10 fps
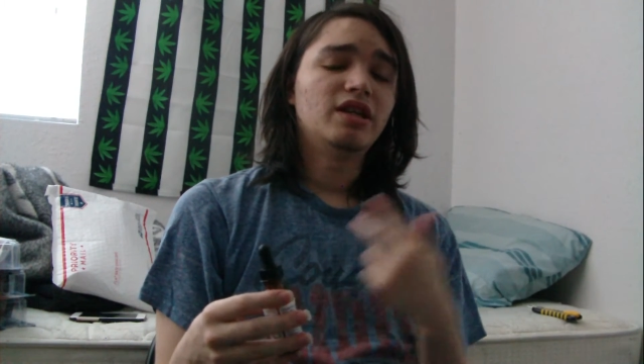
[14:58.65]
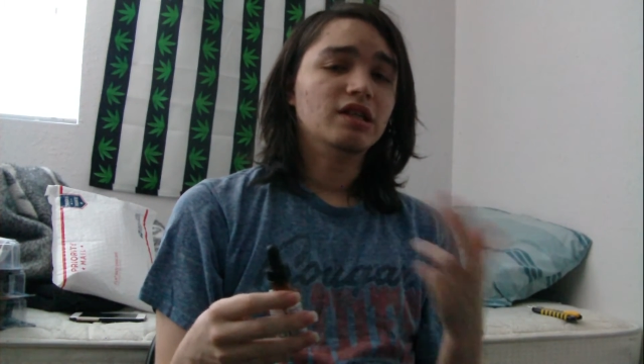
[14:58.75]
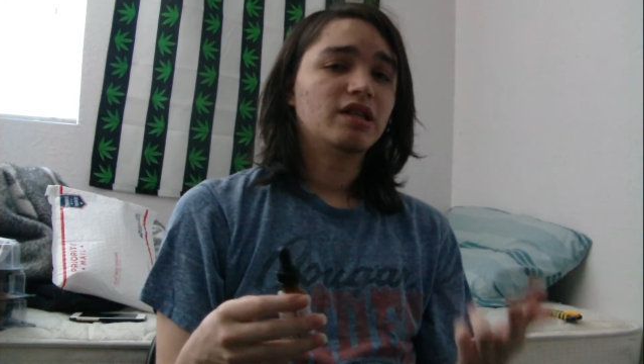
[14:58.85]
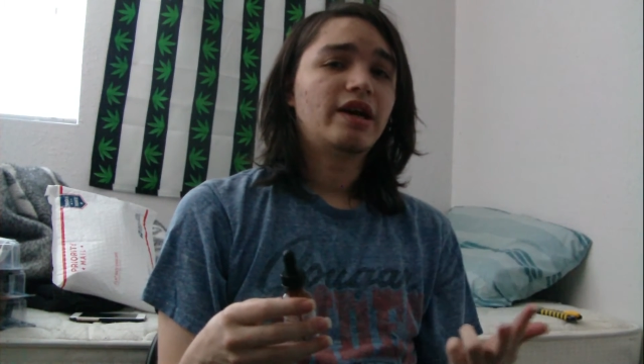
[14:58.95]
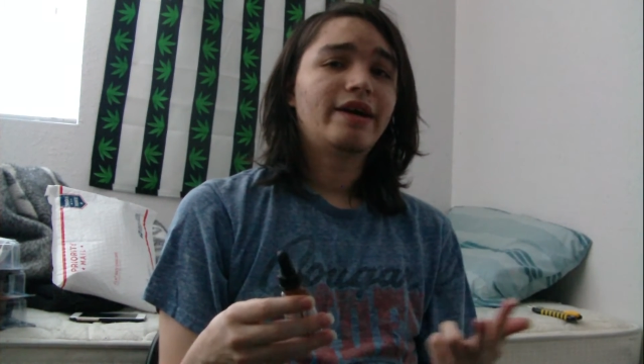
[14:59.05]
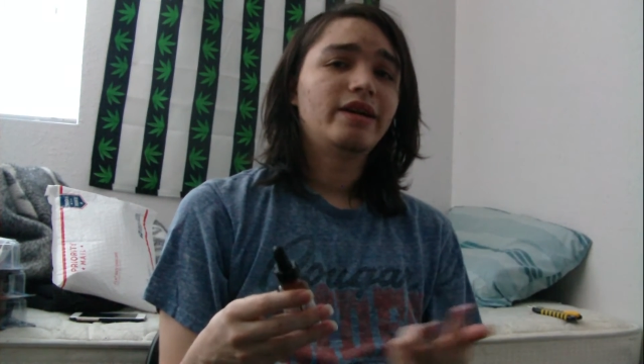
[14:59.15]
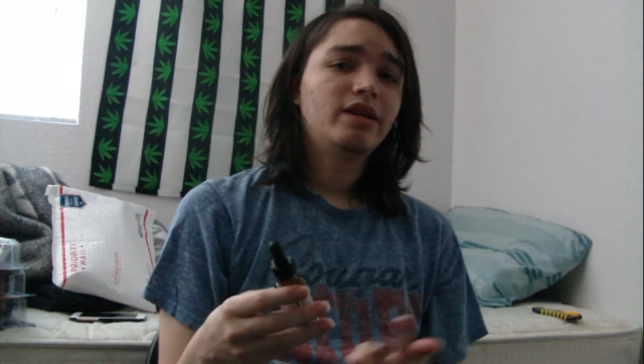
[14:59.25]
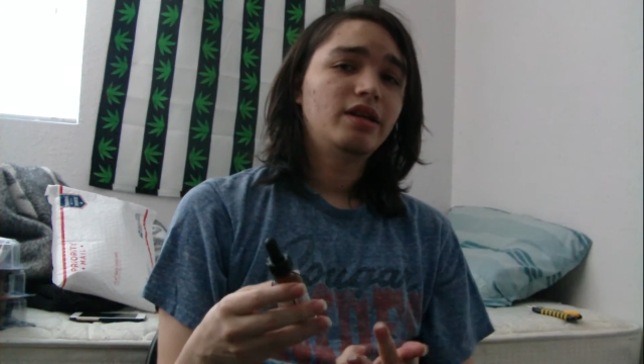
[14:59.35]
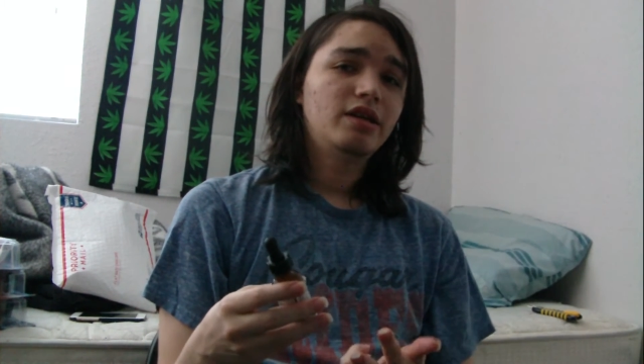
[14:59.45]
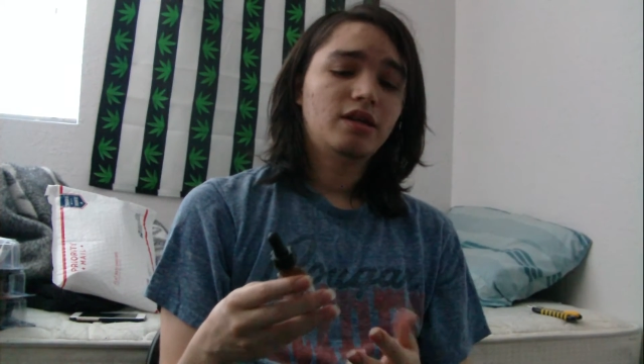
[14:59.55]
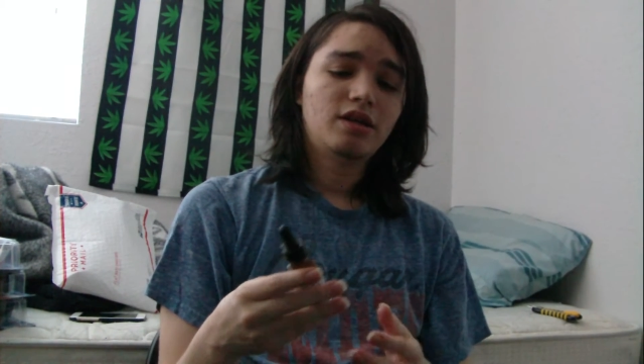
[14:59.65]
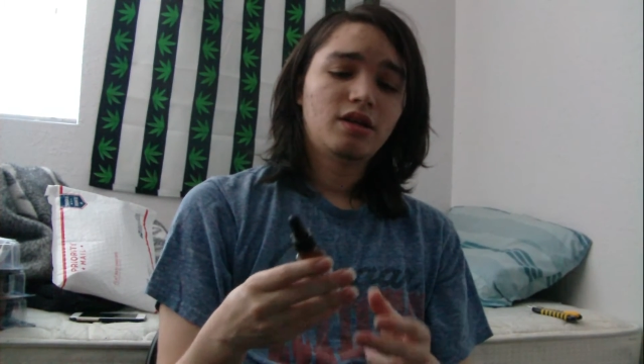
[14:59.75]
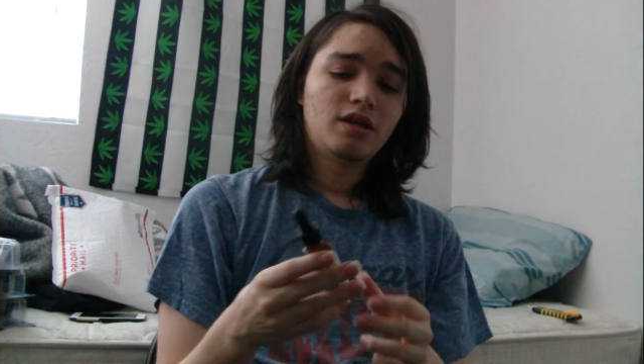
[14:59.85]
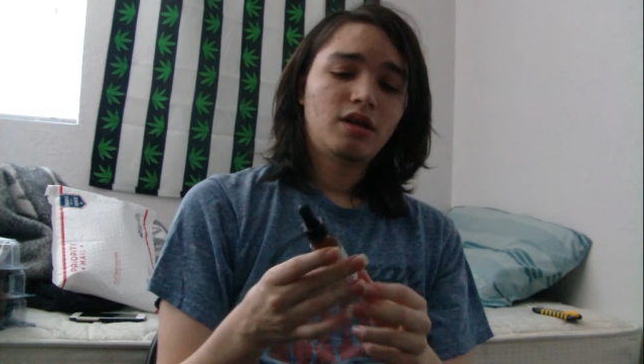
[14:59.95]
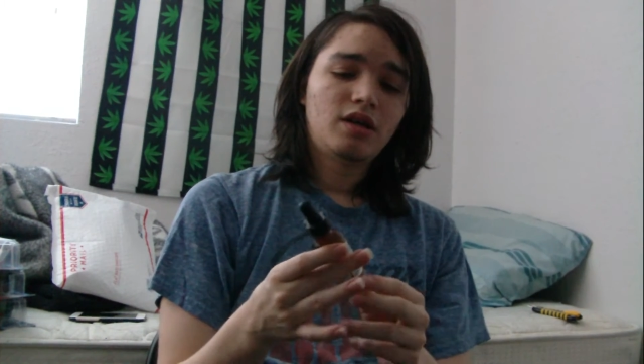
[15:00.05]
anxiety,
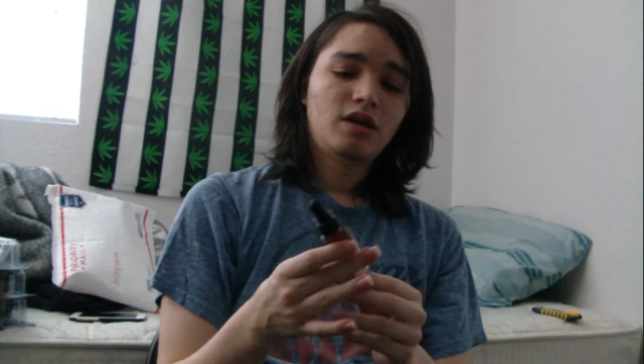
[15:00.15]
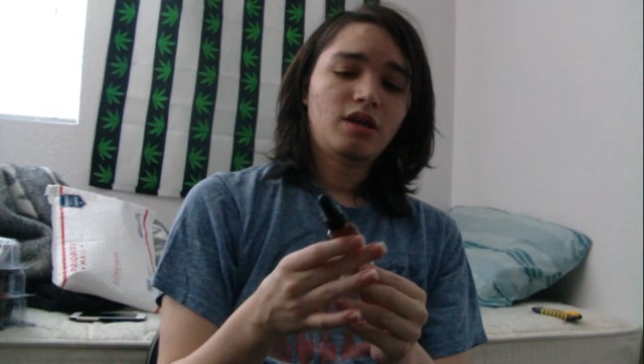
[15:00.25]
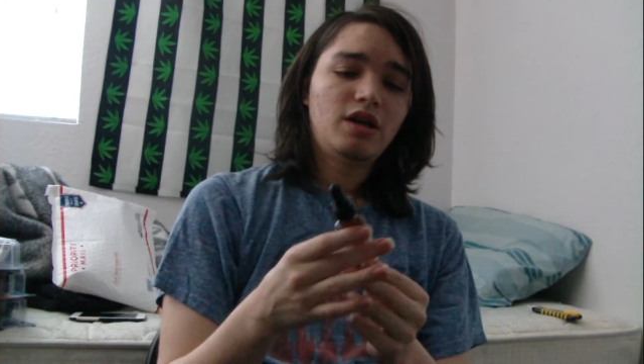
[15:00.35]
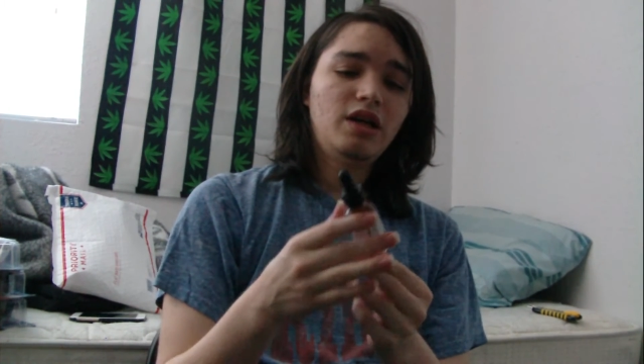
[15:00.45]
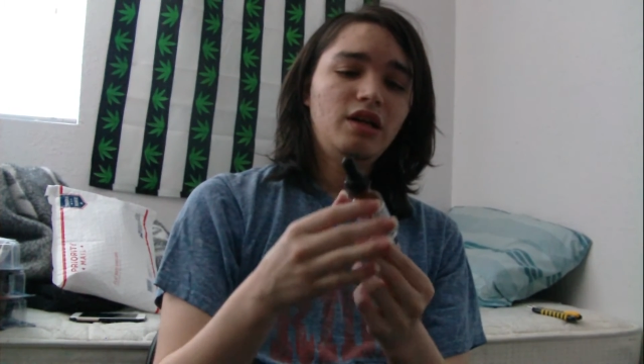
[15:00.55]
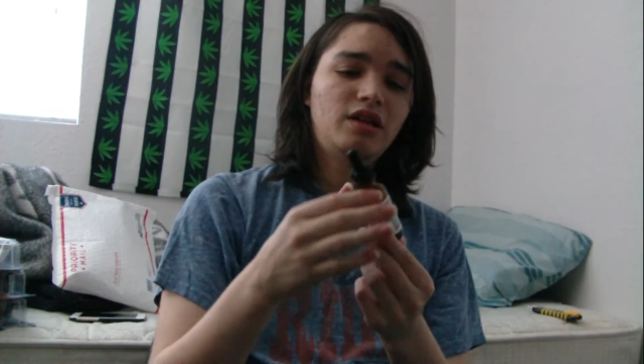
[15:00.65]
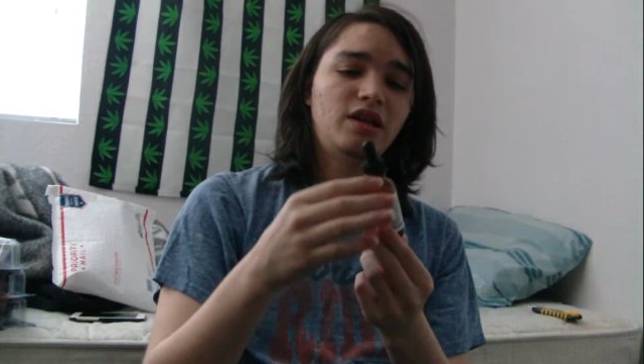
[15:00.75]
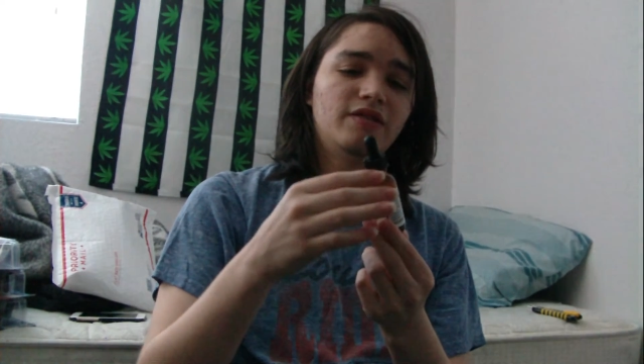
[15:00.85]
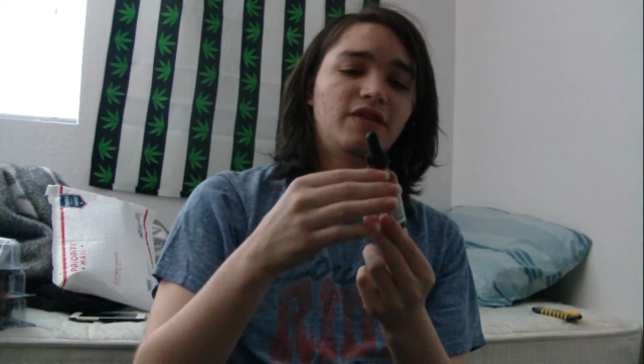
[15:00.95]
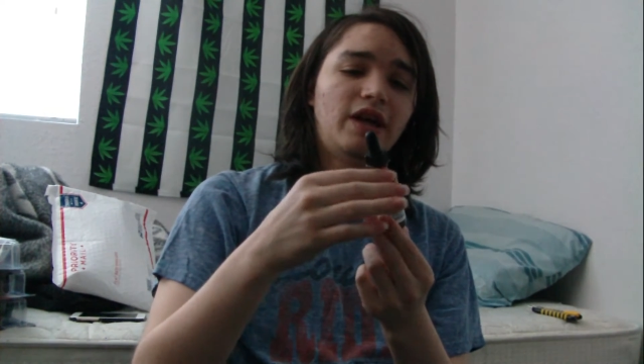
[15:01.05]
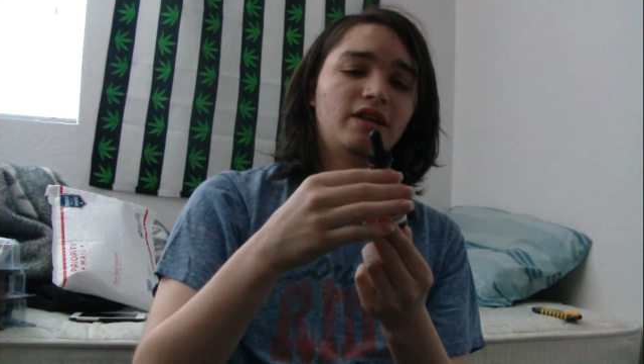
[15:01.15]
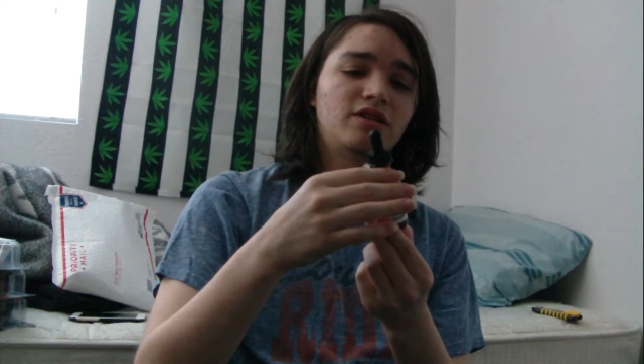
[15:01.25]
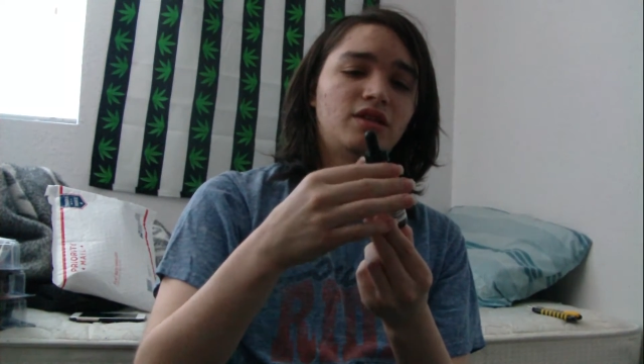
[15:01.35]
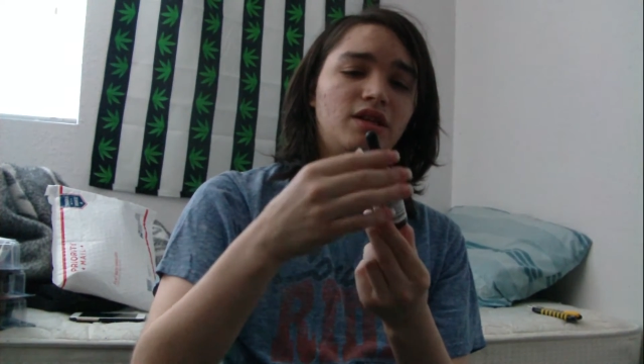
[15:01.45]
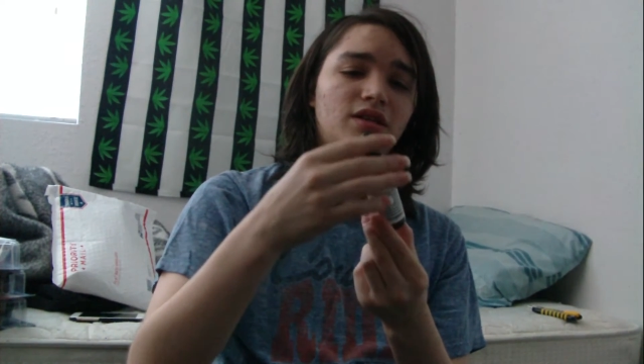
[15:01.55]
anything of that
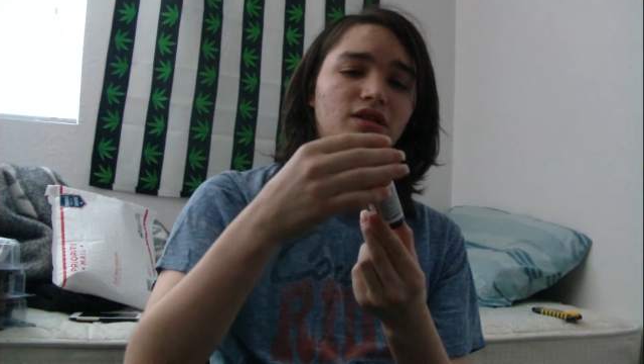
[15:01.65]
extent,